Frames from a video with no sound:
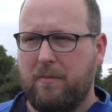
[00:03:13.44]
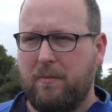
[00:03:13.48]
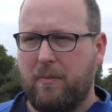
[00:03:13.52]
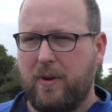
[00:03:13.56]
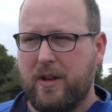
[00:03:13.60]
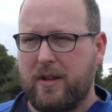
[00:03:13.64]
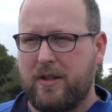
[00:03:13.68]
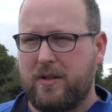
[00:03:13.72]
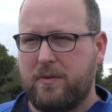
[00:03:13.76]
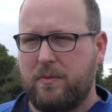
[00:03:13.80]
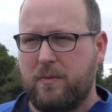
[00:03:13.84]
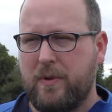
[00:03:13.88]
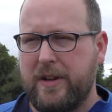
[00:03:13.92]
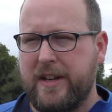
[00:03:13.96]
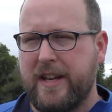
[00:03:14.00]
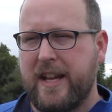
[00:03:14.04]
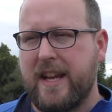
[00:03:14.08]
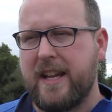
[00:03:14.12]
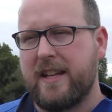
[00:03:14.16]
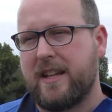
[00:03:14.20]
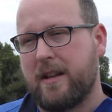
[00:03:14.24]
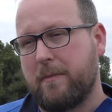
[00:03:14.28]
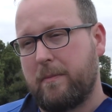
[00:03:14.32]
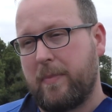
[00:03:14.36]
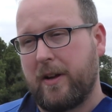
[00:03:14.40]
Which we
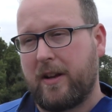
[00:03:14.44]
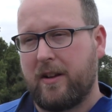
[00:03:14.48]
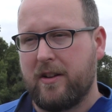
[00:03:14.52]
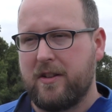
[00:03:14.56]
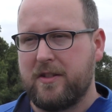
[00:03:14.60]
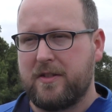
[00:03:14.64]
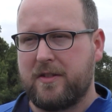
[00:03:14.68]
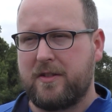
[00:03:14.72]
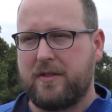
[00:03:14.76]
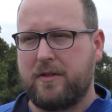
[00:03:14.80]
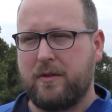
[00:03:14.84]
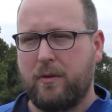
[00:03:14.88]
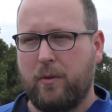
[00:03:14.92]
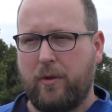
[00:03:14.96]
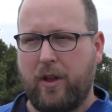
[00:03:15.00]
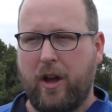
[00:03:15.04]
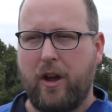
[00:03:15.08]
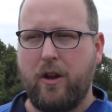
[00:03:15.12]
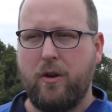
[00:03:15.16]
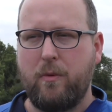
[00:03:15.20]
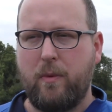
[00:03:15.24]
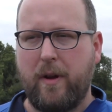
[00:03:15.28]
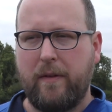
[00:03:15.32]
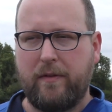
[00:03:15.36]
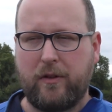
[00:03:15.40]
needed, because
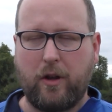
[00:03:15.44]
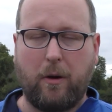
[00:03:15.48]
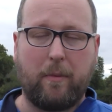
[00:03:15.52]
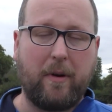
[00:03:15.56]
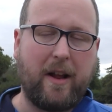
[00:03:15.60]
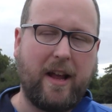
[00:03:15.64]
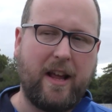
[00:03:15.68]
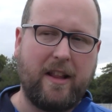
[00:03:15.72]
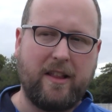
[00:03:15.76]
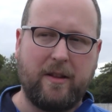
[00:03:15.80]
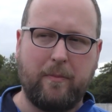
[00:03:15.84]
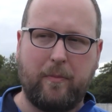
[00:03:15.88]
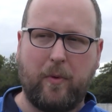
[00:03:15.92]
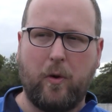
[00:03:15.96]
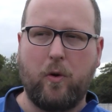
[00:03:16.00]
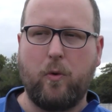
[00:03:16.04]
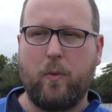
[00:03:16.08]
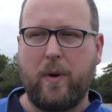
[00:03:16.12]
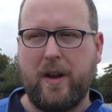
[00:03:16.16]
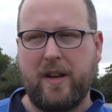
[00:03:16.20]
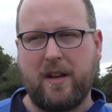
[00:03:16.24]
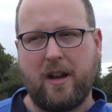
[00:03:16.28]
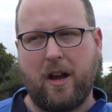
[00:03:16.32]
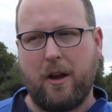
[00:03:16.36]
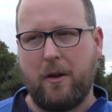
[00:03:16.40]
although we've dominated the ball,
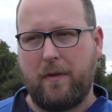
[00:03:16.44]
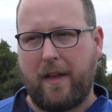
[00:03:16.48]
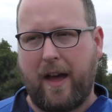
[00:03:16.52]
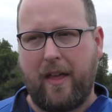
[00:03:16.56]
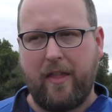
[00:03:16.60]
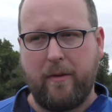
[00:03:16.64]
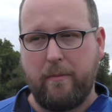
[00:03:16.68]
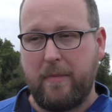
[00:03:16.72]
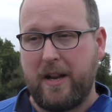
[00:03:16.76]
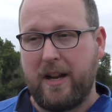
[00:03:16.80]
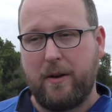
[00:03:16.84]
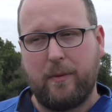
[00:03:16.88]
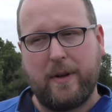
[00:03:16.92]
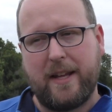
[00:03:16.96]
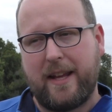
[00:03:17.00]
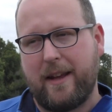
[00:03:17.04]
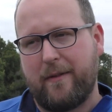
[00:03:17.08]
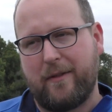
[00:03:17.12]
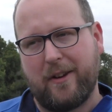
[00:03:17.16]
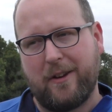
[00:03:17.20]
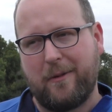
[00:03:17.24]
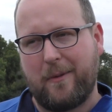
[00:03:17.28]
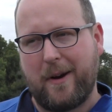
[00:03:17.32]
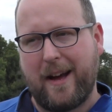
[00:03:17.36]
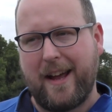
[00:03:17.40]
we know that the minute we
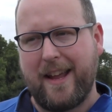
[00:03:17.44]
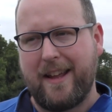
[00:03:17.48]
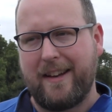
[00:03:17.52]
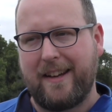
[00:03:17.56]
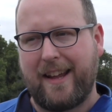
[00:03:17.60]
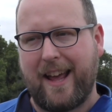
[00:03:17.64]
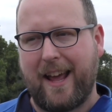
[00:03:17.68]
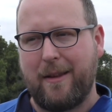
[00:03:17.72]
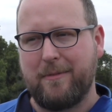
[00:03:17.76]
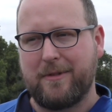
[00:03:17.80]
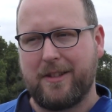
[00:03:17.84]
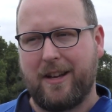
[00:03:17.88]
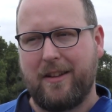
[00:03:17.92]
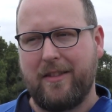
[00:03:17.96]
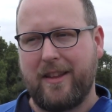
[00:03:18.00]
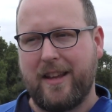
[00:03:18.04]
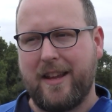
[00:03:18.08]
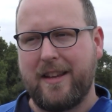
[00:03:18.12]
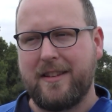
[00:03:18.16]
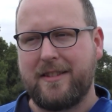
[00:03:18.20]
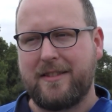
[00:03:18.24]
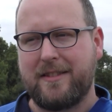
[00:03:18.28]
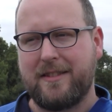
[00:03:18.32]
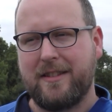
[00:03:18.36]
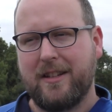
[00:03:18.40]
give it away in games like
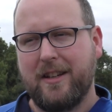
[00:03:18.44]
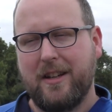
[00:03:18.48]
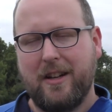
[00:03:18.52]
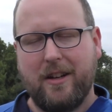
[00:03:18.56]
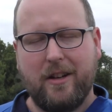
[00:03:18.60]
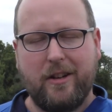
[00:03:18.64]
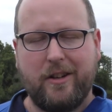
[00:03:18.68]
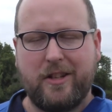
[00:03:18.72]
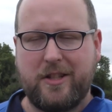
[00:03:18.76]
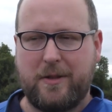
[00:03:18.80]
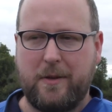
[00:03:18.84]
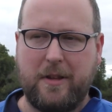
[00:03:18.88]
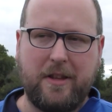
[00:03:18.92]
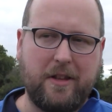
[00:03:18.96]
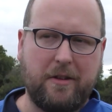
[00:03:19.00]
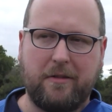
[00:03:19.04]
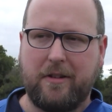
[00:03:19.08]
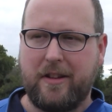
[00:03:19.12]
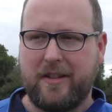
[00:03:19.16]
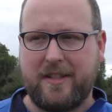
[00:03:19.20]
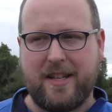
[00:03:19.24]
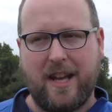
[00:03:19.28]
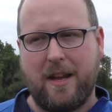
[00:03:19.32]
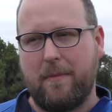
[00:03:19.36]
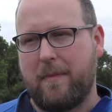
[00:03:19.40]
this, Swindon
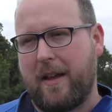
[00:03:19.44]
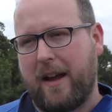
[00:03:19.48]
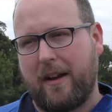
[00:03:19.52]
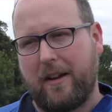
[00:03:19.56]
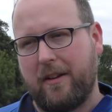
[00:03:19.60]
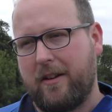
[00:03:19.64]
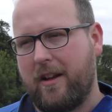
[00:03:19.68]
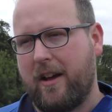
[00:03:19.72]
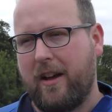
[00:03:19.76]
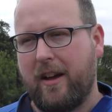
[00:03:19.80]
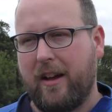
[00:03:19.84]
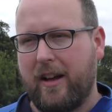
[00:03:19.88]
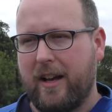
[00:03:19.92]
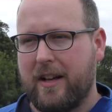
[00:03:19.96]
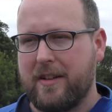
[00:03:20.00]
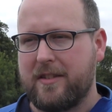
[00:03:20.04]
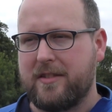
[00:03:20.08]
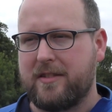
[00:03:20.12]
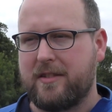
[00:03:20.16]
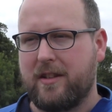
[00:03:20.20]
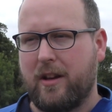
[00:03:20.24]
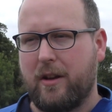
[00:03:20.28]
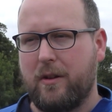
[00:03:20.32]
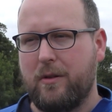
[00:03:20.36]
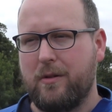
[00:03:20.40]
are a team that can hurt
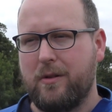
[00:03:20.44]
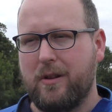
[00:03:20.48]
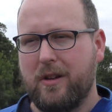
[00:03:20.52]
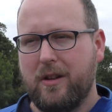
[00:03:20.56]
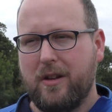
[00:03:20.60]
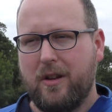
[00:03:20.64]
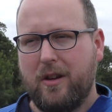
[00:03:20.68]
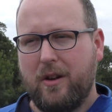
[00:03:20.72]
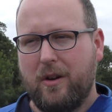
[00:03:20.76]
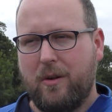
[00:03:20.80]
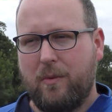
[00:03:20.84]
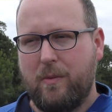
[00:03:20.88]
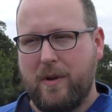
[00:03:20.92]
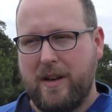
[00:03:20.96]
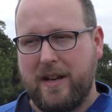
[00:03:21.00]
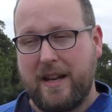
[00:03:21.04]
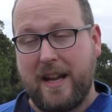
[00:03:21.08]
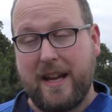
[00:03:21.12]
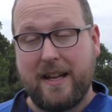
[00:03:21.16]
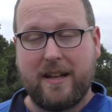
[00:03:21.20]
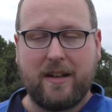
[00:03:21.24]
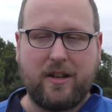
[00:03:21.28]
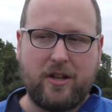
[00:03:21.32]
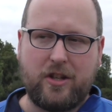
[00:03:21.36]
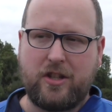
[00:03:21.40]
us. So we
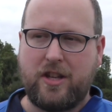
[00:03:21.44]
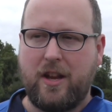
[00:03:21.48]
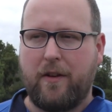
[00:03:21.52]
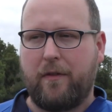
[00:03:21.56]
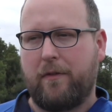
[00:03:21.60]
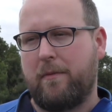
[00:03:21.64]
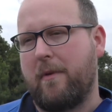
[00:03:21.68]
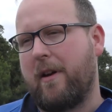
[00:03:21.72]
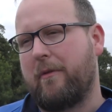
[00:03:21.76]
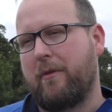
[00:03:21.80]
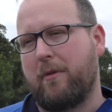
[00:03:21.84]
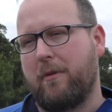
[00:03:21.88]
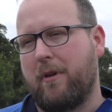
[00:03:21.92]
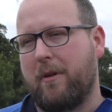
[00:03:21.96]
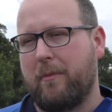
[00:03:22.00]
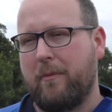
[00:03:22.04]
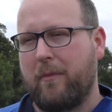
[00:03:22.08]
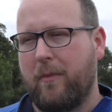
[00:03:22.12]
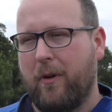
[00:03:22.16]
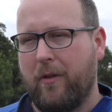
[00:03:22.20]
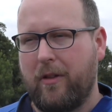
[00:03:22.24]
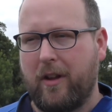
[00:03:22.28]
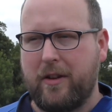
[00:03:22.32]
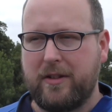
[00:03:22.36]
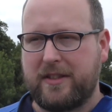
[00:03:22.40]
needed a shift from
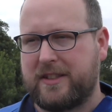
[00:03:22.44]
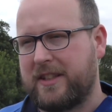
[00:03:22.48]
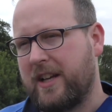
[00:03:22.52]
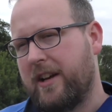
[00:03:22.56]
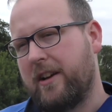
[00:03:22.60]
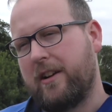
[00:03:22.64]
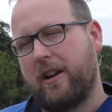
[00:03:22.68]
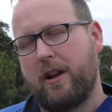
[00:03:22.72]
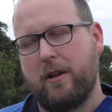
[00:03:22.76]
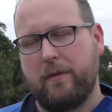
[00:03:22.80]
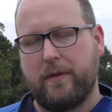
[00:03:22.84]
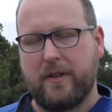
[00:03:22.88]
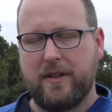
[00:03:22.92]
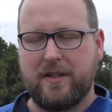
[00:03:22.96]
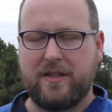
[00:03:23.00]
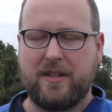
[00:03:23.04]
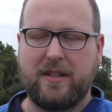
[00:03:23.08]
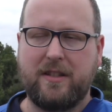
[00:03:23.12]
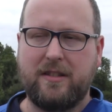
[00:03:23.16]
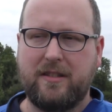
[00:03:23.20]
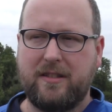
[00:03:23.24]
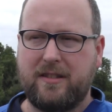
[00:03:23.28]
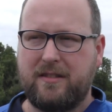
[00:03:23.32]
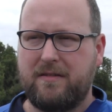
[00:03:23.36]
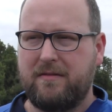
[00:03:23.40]
everyone on those turnovers,
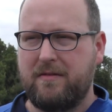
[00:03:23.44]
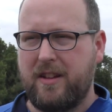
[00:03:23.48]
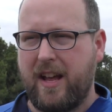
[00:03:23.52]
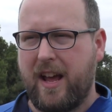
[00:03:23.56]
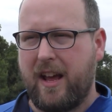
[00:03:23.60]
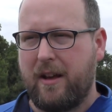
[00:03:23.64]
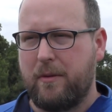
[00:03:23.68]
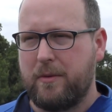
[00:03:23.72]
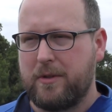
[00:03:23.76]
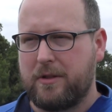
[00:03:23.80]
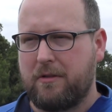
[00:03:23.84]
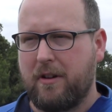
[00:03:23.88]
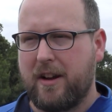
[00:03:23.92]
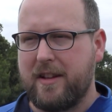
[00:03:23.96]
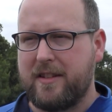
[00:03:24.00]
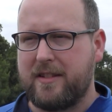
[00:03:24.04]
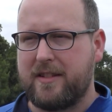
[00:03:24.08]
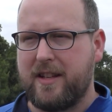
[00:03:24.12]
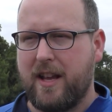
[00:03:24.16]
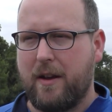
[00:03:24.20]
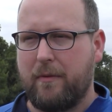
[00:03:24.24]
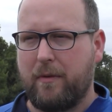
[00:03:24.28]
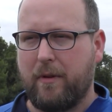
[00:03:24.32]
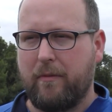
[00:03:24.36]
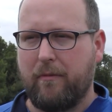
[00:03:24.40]
and yeah, it was great to
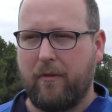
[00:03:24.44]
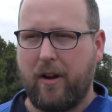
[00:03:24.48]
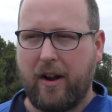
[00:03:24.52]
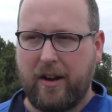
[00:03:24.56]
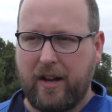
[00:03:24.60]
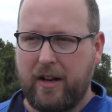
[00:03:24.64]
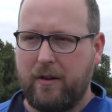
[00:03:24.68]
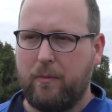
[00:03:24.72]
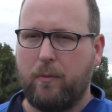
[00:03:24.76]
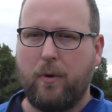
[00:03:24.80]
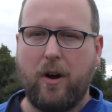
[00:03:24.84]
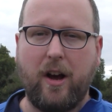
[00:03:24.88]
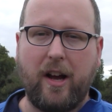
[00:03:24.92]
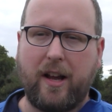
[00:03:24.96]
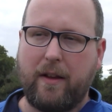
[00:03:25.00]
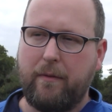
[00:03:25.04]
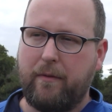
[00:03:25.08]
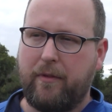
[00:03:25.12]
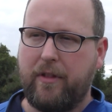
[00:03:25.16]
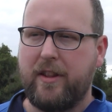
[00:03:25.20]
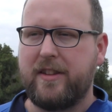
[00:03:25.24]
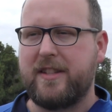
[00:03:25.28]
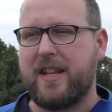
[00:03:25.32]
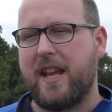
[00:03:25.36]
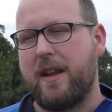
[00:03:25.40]
see everyone running and working
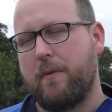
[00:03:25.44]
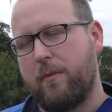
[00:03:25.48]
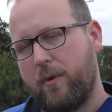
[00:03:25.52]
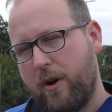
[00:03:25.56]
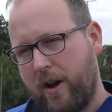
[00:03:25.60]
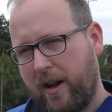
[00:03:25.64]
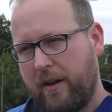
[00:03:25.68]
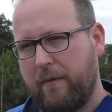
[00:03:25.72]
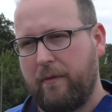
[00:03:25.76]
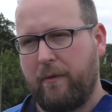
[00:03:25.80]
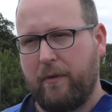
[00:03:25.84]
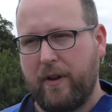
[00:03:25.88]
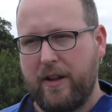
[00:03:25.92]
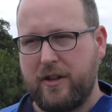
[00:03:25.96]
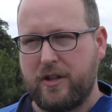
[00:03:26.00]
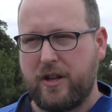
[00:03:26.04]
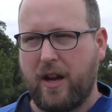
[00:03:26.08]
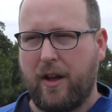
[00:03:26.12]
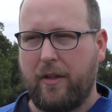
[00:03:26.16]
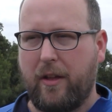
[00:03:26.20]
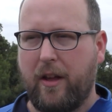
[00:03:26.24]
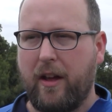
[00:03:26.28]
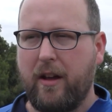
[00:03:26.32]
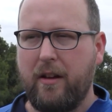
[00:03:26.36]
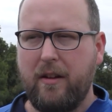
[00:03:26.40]
for the team, working for
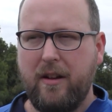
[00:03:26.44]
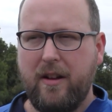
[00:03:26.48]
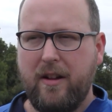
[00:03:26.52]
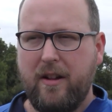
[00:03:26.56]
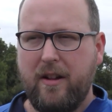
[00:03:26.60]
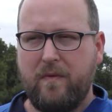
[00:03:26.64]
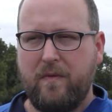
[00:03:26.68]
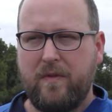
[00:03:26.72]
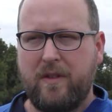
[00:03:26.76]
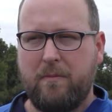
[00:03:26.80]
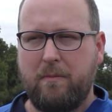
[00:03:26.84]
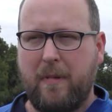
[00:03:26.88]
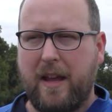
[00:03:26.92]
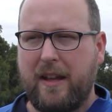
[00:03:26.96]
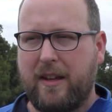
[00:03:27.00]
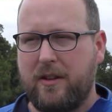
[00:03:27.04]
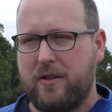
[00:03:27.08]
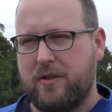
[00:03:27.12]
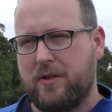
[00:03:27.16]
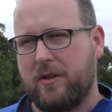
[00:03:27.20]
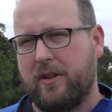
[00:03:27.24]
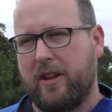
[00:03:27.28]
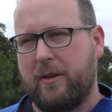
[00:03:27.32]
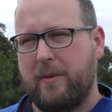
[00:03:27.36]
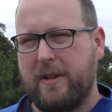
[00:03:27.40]
each other,
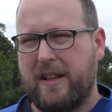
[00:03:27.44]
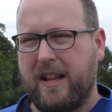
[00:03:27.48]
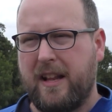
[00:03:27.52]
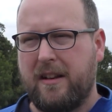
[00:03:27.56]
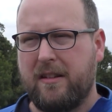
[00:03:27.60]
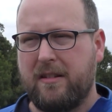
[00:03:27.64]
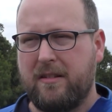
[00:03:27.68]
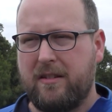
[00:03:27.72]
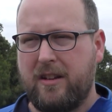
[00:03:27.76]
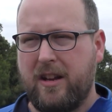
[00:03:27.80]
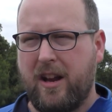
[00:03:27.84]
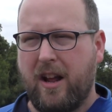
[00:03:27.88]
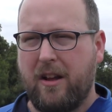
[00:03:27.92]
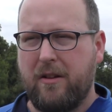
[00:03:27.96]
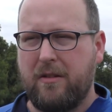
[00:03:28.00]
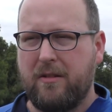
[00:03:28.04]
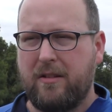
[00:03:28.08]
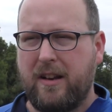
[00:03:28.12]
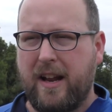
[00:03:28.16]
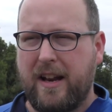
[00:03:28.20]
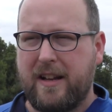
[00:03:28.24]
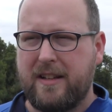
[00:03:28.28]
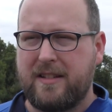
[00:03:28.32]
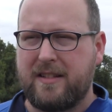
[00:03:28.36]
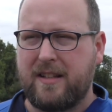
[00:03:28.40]
making sure that we didn't
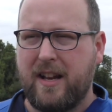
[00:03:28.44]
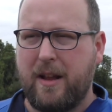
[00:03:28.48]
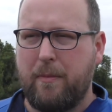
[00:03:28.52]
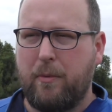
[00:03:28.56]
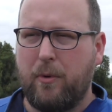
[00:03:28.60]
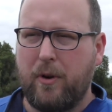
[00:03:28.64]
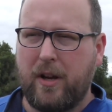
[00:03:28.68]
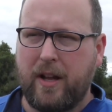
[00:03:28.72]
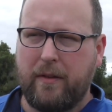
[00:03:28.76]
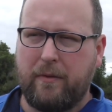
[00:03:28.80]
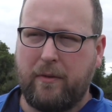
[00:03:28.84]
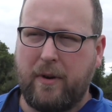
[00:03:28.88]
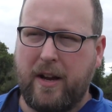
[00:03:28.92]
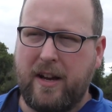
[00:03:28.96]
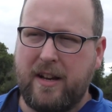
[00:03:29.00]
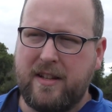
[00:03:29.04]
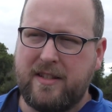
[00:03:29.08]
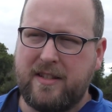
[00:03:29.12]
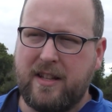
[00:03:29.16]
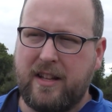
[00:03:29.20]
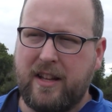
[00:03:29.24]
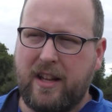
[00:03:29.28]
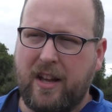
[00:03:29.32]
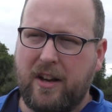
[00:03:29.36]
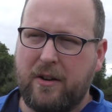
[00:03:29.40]
let it slip or give away any
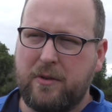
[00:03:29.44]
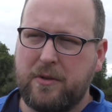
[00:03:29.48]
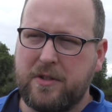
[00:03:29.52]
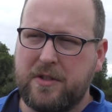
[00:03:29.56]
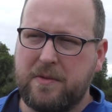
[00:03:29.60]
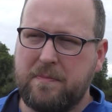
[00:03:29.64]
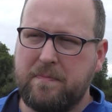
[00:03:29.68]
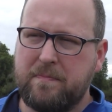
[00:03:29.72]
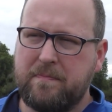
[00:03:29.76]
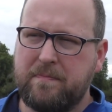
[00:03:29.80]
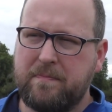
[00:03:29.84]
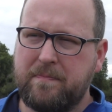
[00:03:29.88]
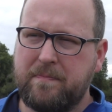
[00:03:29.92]
silly goals.